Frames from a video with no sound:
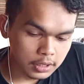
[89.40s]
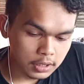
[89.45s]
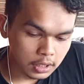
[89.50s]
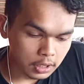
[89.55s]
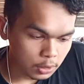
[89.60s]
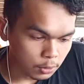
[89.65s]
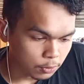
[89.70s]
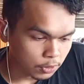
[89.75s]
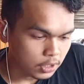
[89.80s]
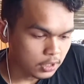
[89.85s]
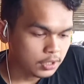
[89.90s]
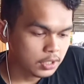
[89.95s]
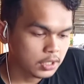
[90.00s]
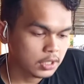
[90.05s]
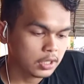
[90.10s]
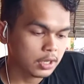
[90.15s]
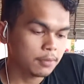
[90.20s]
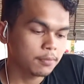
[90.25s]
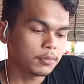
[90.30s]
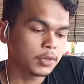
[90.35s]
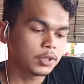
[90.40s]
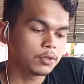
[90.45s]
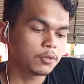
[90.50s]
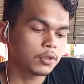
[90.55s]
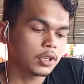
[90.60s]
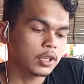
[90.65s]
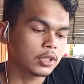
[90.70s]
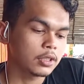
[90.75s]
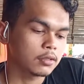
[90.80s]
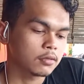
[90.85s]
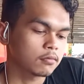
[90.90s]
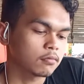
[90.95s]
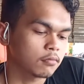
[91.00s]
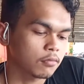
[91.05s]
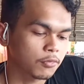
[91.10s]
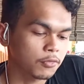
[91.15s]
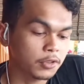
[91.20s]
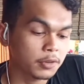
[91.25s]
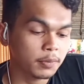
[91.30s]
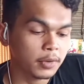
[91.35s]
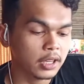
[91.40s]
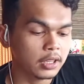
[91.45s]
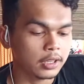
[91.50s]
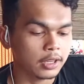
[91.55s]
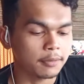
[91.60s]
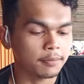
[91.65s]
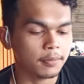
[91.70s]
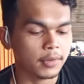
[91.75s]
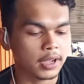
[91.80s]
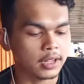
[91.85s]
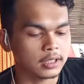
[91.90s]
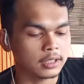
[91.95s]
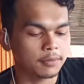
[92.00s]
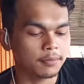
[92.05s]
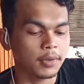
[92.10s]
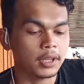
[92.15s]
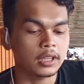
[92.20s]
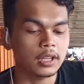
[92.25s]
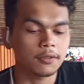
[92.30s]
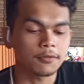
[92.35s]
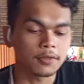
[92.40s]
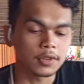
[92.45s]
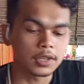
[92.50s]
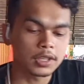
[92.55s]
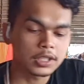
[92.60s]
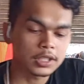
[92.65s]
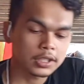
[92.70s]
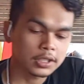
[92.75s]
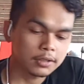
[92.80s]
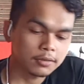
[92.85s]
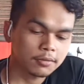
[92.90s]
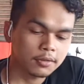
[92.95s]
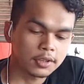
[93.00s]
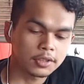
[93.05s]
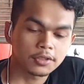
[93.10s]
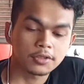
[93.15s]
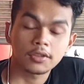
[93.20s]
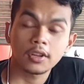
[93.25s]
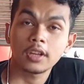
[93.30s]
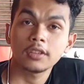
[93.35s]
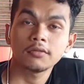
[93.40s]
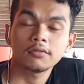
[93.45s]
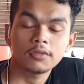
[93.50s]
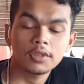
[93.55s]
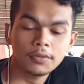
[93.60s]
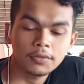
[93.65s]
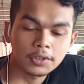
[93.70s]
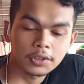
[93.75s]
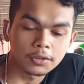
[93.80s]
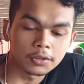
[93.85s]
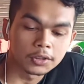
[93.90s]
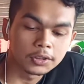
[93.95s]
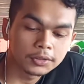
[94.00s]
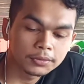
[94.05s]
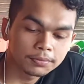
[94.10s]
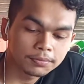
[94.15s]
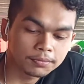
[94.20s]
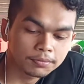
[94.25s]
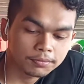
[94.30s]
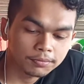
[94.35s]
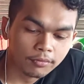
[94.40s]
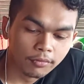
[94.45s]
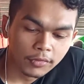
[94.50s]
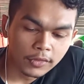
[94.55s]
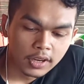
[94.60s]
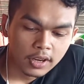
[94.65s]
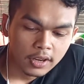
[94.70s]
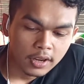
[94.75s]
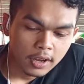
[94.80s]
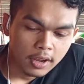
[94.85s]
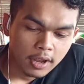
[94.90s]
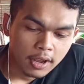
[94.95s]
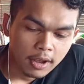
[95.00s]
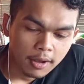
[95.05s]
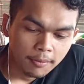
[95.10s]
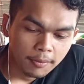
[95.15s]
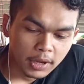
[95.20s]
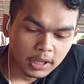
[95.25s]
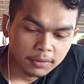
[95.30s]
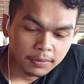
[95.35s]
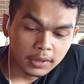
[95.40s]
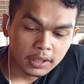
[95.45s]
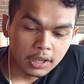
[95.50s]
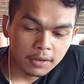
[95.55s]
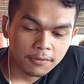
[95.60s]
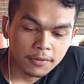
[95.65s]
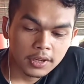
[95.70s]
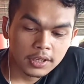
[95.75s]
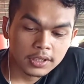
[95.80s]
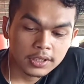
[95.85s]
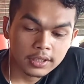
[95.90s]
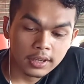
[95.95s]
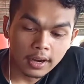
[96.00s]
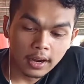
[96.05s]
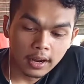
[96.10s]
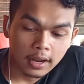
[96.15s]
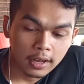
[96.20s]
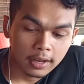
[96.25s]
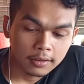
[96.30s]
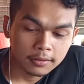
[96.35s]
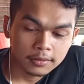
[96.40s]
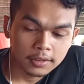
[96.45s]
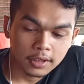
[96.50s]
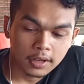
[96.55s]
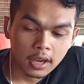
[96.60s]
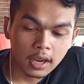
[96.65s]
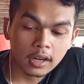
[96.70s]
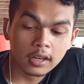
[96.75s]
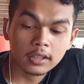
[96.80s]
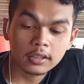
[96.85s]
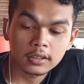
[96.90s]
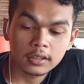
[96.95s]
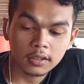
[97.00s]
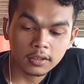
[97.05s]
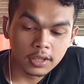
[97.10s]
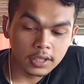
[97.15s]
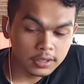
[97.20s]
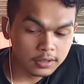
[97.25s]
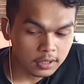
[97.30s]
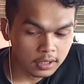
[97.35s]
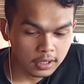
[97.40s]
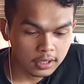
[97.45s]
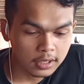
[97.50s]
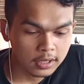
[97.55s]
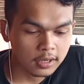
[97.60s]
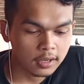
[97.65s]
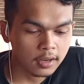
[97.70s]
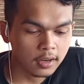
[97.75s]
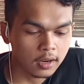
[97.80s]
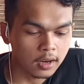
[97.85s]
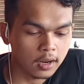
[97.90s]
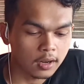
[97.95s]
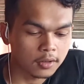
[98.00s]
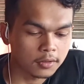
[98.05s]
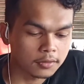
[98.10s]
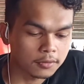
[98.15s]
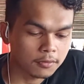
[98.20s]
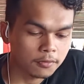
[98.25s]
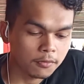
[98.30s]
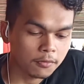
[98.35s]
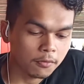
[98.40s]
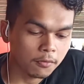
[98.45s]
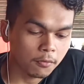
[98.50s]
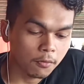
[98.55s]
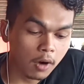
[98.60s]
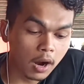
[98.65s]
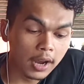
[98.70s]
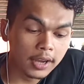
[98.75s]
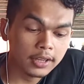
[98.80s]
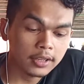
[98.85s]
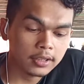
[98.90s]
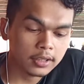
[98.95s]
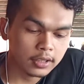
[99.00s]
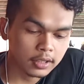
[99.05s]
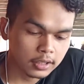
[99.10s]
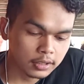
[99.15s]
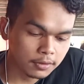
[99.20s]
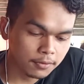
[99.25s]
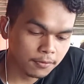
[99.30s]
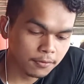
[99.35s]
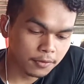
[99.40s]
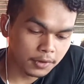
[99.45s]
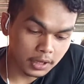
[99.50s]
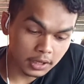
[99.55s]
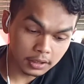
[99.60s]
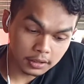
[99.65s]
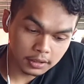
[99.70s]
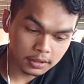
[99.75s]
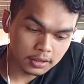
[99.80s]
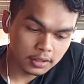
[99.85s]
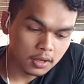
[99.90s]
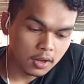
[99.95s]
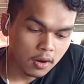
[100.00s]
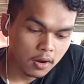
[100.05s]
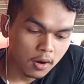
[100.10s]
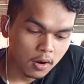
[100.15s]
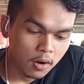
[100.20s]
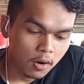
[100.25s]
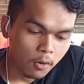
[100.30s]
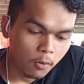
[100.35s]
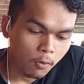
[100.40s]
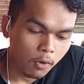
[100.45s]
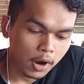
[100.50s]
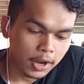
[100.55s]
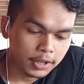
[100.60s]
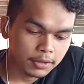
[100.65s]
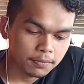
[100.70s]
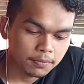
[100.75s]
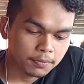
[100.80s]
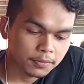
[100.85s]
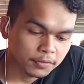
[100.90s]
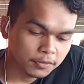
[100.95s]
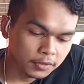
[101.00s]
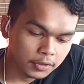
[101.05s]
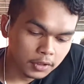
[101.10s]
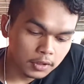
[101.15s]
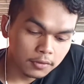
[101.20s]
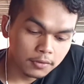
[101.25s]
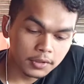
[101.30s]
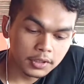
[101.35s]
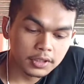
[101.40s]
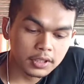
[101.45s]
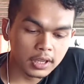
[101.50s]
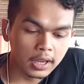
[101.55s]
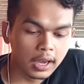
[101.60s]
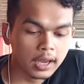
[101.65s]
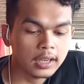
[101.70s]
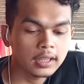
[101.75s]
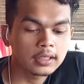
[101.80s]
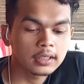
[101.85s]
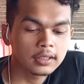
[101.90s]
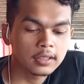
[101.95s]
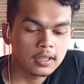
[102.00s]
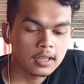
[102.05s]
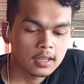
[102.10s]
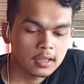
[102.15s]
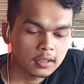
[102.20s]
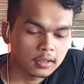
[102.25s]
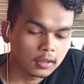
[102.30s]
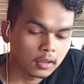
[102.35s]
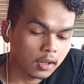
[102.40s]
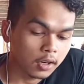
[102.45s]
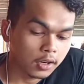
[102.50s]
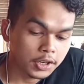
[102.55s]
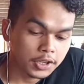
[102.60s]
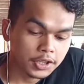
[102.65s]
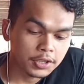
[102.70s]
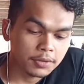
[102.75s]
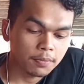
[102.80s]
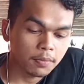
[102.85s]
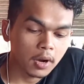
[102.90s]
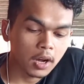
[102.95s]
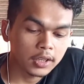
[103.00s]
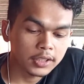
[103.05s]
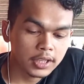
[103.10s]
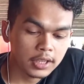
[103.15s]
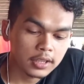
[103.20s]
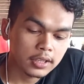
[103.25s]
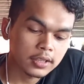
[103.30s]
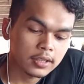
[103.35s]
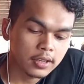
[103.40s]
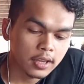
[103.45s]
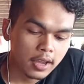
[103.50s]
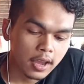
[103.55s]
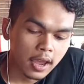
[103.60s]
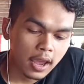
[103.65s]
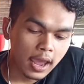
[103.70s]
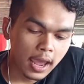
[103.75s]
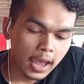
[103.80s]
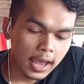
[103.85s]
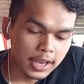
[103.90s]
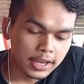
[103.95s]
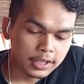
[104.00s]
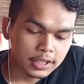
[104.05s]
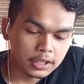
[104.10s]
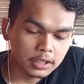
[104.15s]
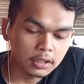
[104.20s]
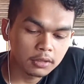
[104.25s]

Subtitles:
To distinguish between female and male betta fish is not difficult. Male betta fish have the characteristic of widened fins, white fluffy tail, large body,